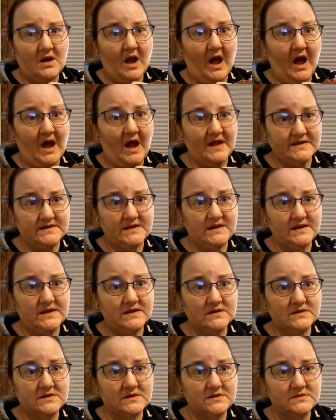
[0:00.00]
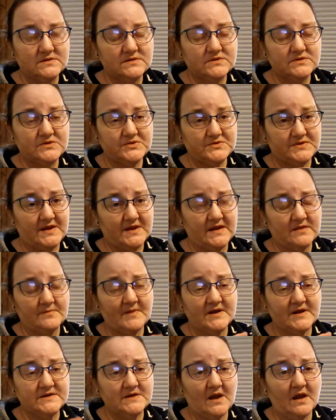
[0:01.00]
I need to take
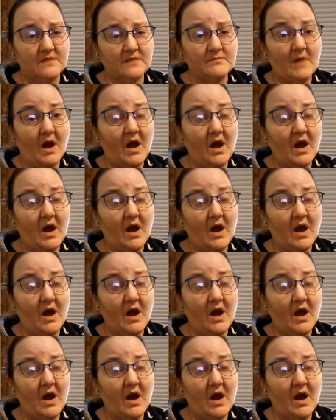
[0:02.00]
my time.